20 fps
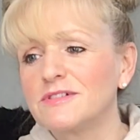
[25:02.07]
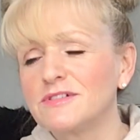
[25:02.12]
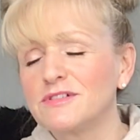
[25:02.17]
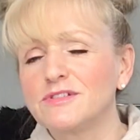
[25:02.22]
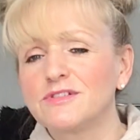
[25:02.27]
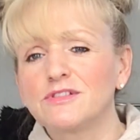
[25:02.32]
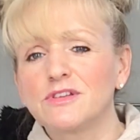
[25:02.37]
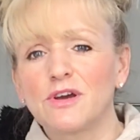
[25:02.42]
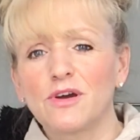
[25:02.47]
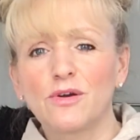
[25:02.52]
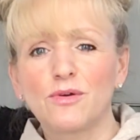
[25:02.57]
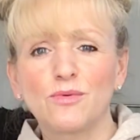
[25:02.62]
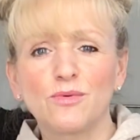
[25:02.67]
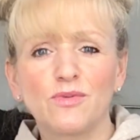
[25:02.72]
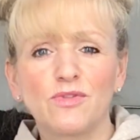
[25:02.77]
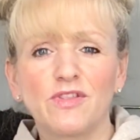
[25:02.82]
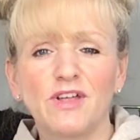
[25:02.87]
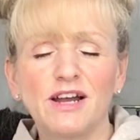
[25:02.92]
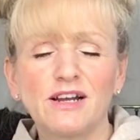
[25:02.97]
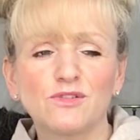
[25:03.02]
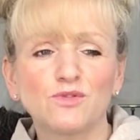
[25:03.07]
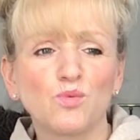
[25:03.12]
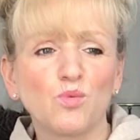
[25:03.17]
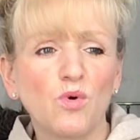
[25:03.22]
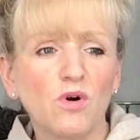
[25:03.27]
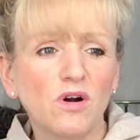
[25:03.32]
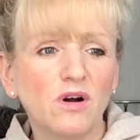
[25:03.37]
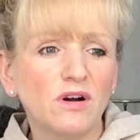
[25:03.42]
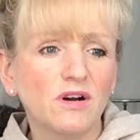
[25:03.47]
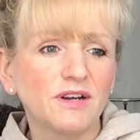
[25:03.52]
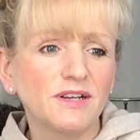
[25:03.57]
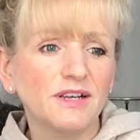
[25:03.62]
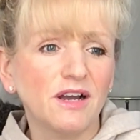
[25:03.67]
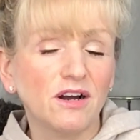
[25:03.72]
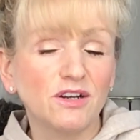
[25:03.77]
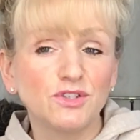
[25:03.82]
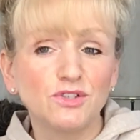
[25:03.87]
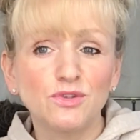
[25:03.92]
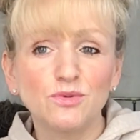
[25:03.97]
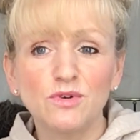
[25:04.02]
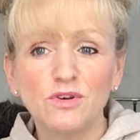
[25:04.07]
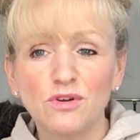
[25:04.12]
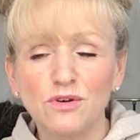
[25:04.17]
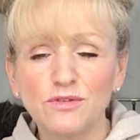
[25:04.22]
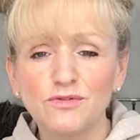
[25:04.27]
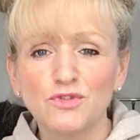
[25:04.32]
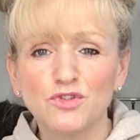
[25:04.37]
So that's why I do a lot of